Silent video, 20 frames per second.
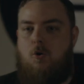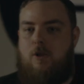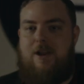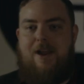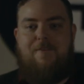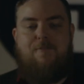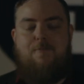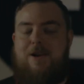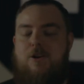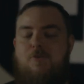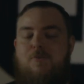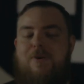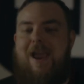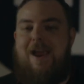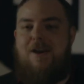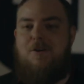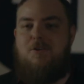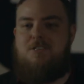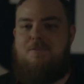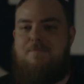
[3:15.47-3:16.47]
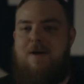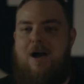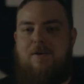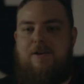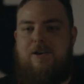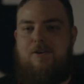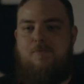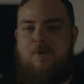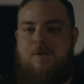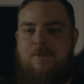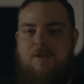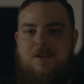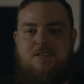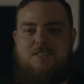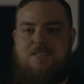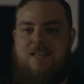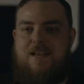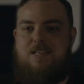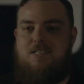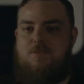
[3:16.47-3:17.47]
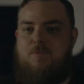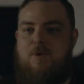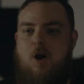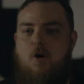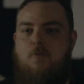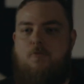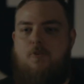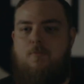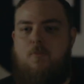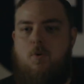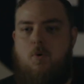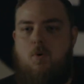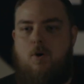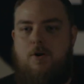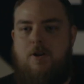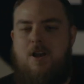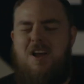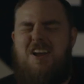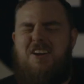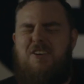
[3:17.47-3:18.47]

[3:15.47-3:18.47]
and everybody who cares about you because things went overboard.